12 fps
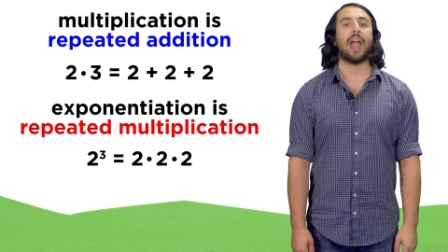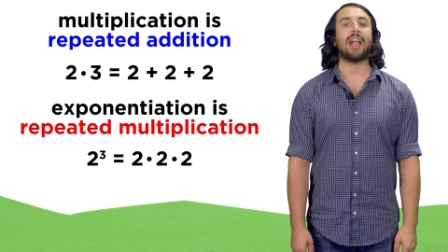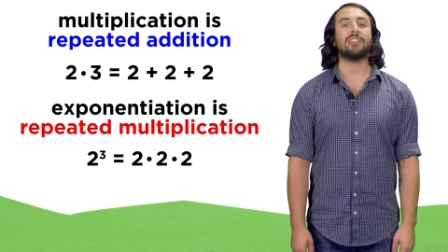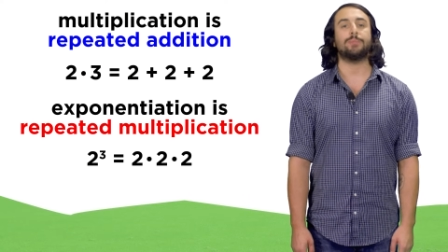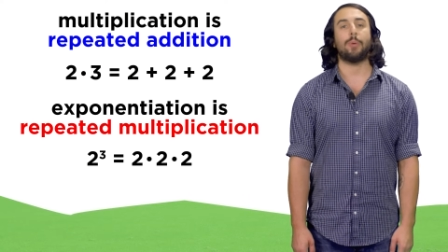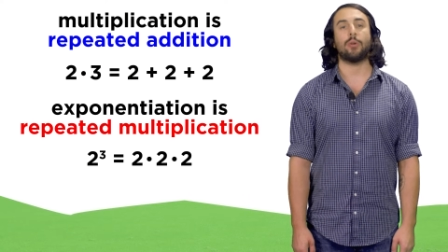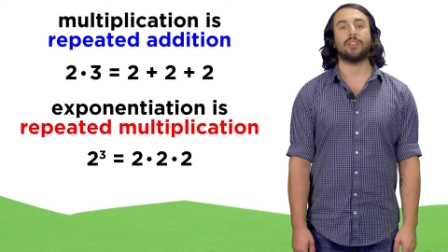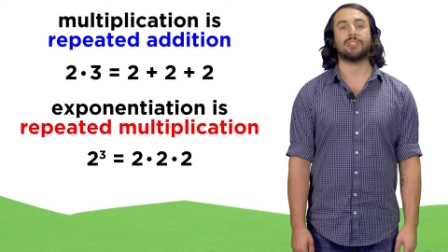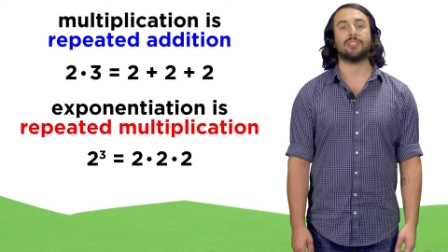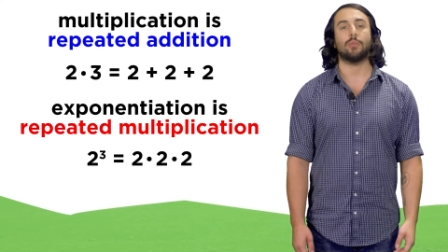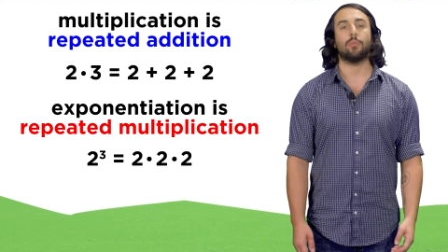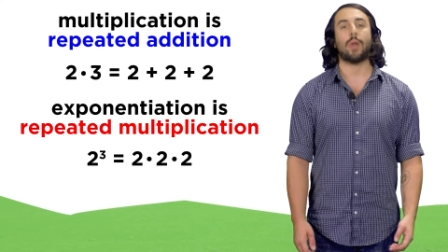
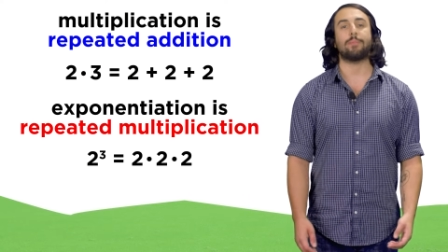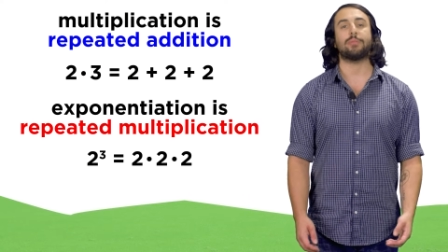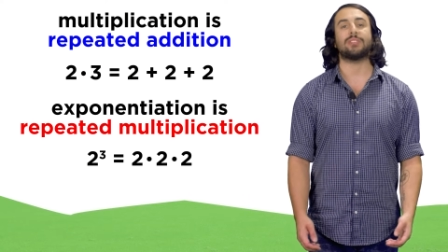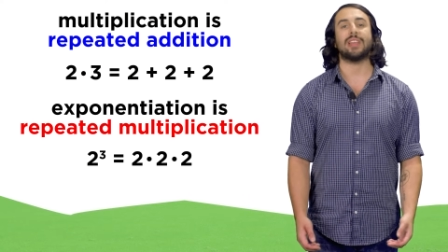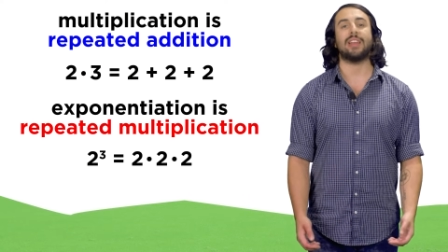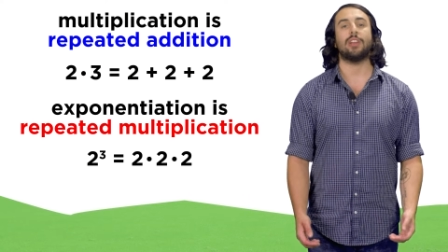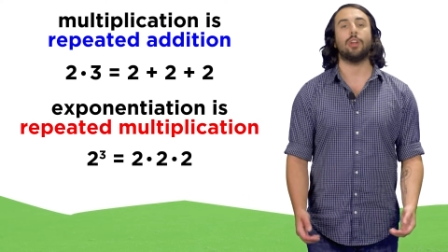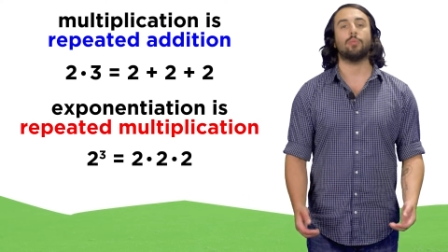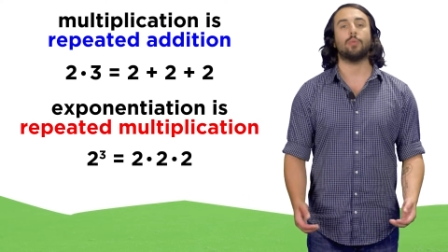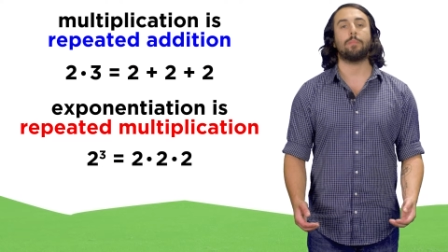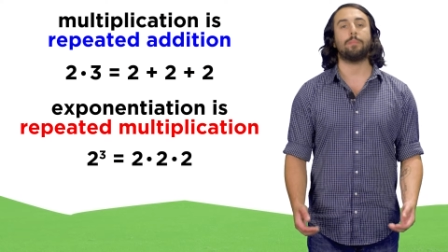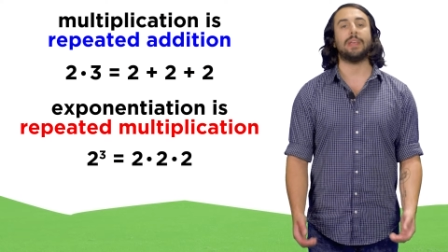exponents represent
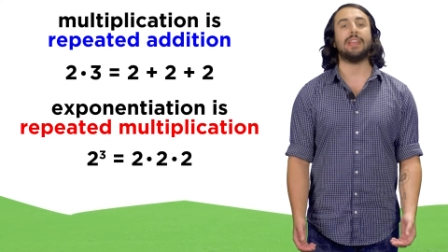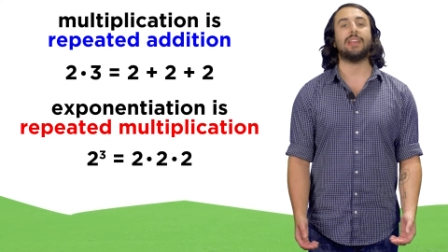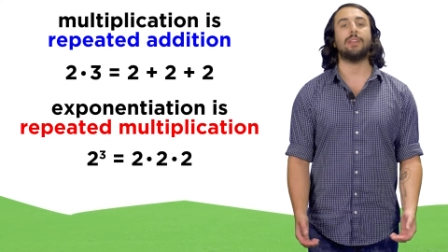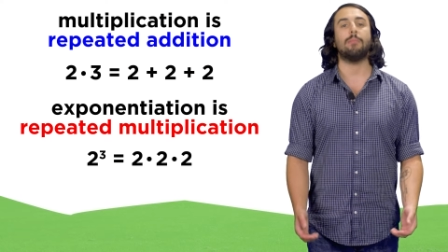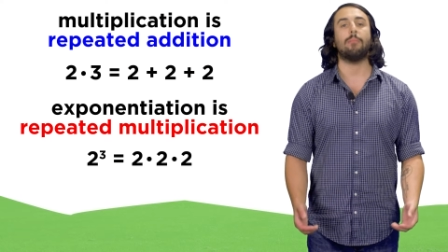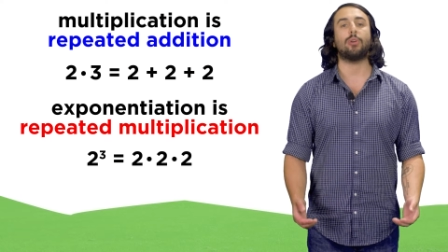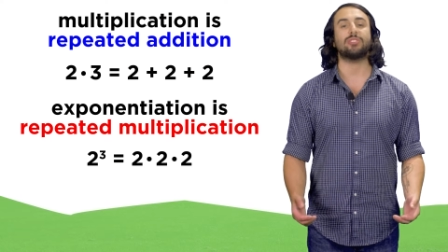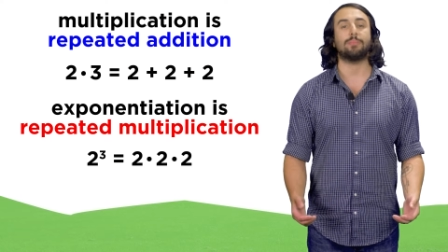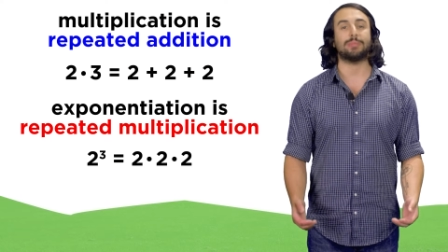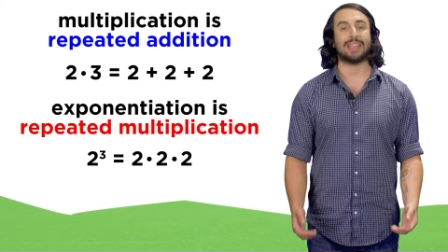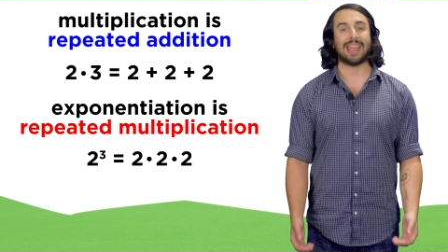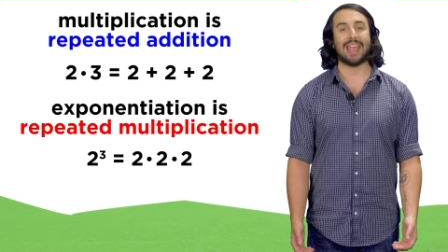repeated
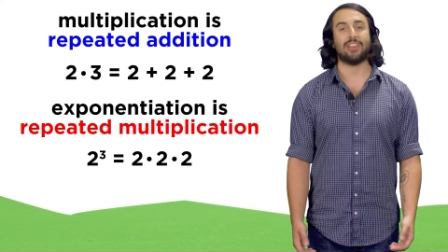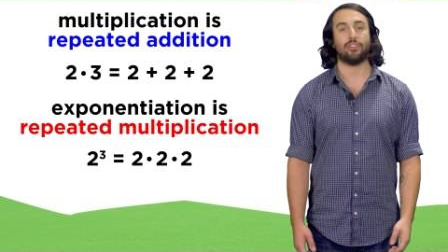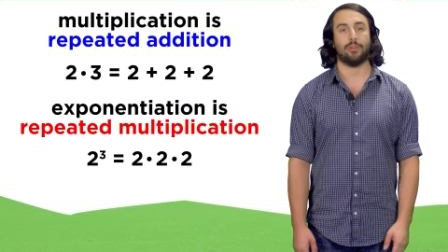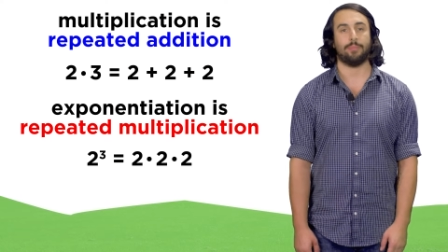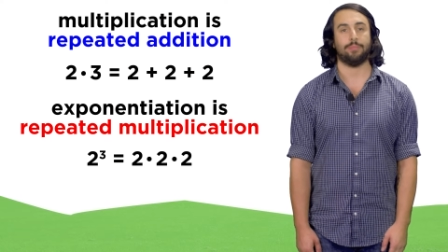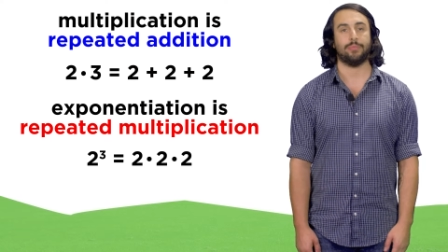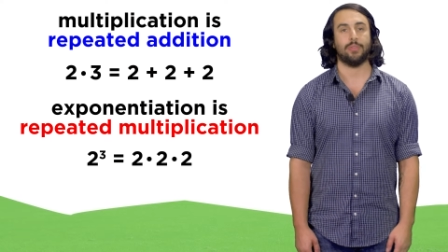multiplication.